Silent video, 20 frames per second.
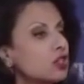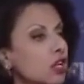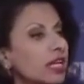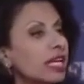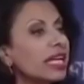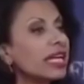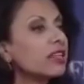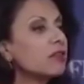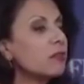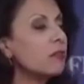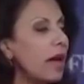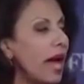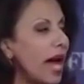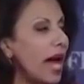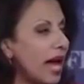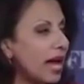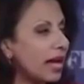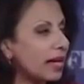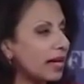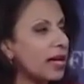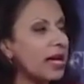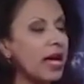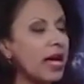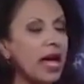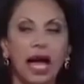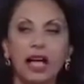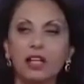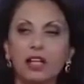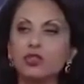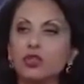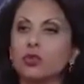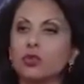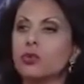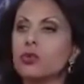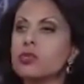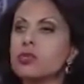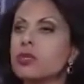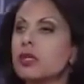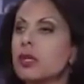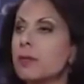took it back, and
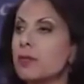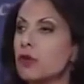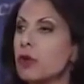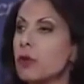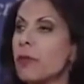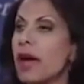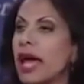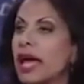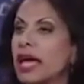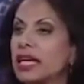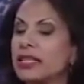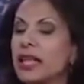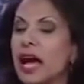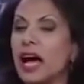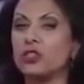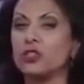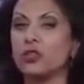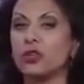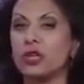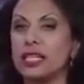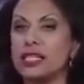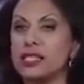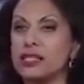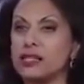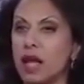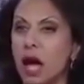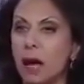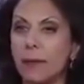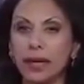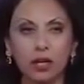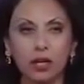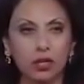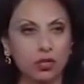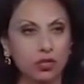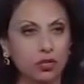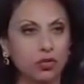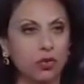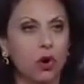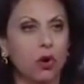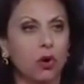Jerusalem remained under Islamic
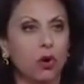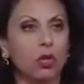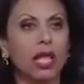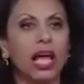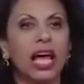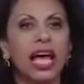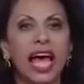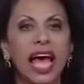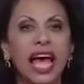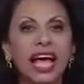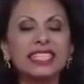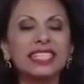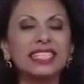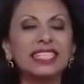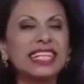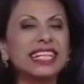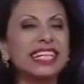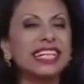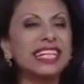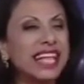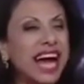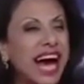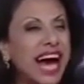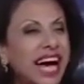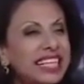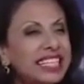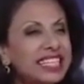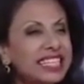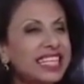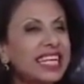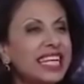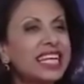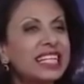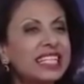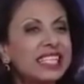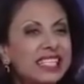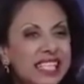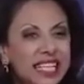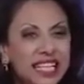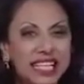control until
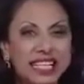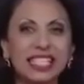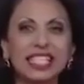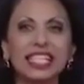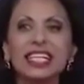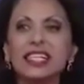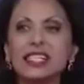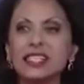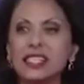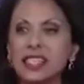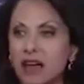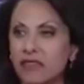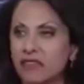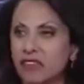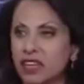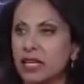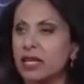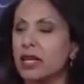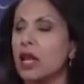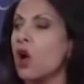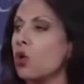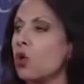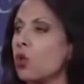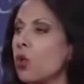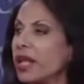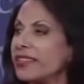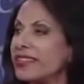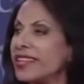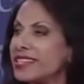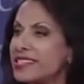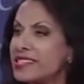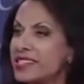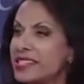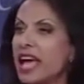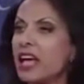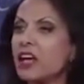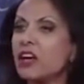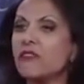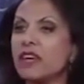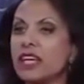1967, when the
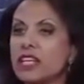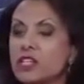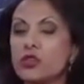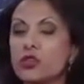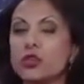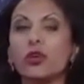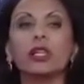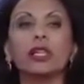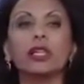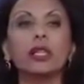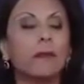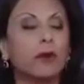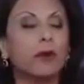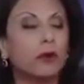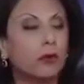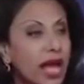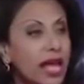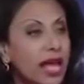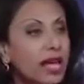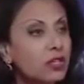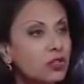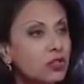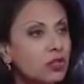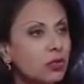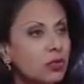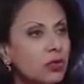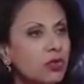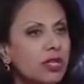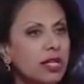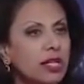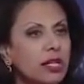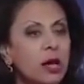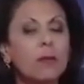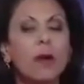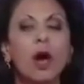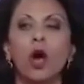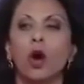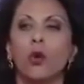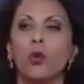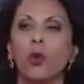State of Israel liberated
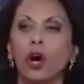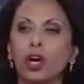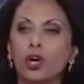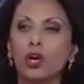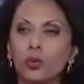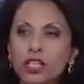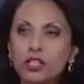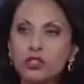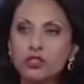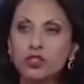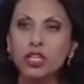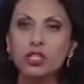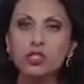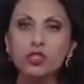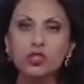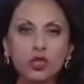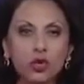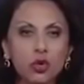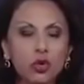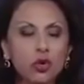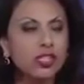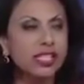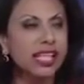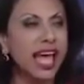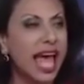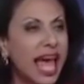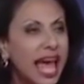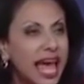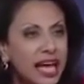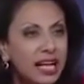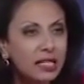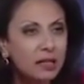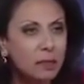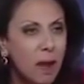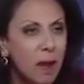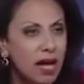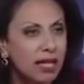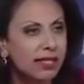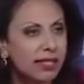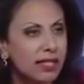Jerusalem, where Christians, Jews,
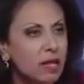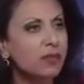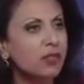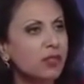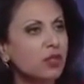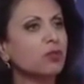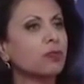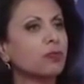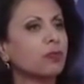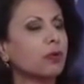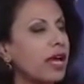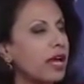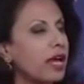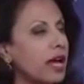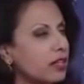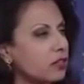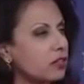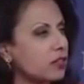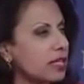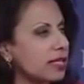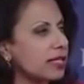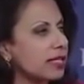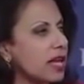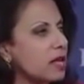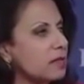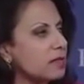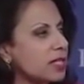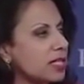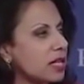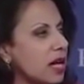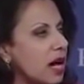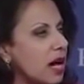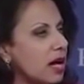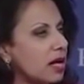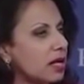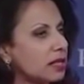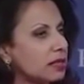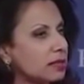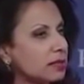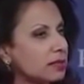and Muslims could pray under the same
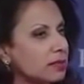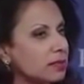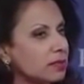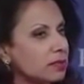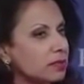sky.